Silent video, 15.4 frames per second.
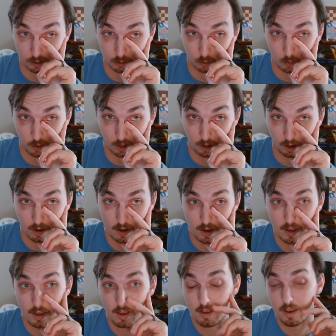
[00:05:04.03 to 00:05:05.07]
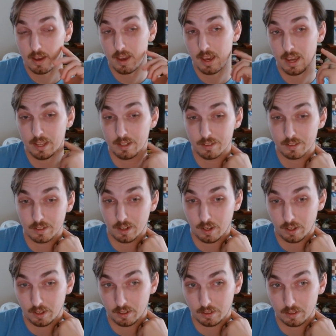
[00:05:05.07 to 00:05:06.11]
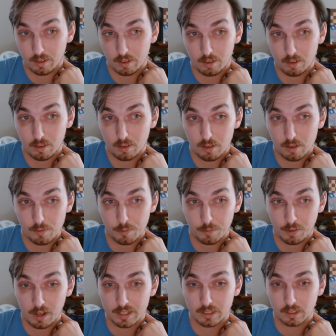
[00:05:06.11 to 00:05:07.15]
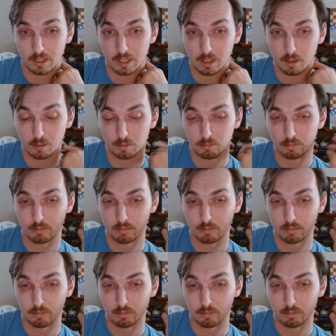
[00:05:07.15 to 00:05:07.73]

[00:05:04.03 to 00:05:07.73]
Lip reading: square, and finally,